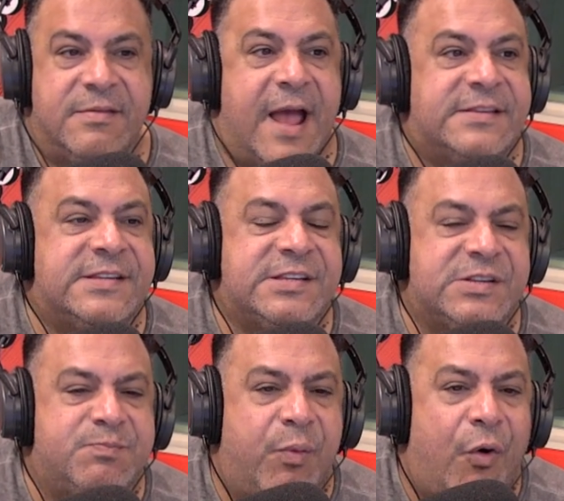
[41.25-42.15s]
That
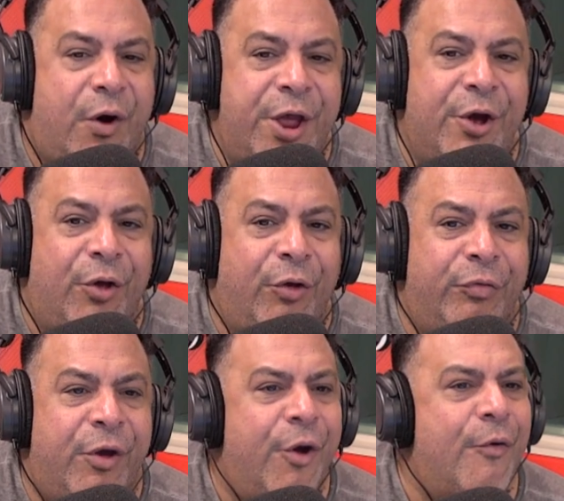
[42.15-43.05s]

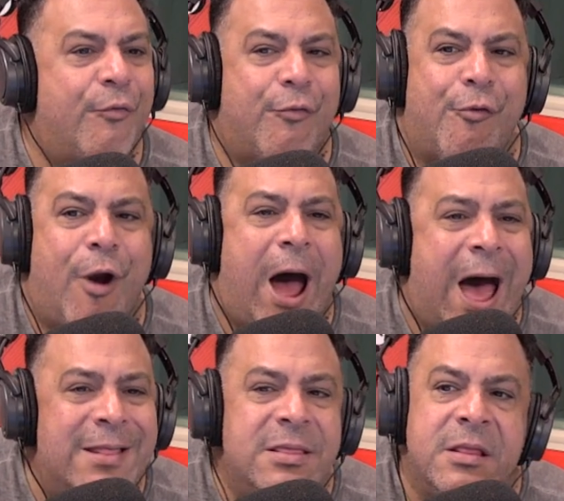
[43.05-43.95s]
spoiled,
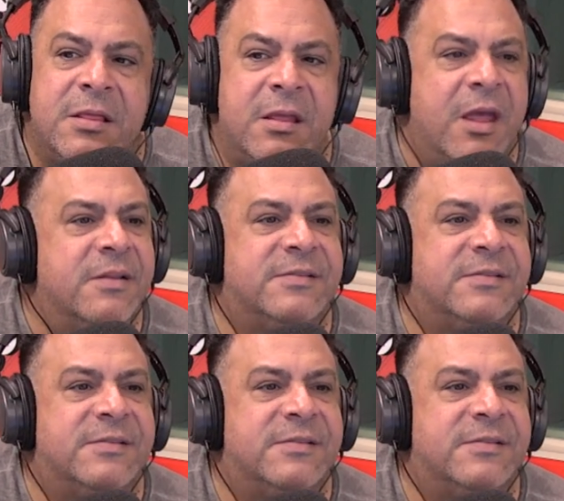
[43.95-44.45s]
rotten,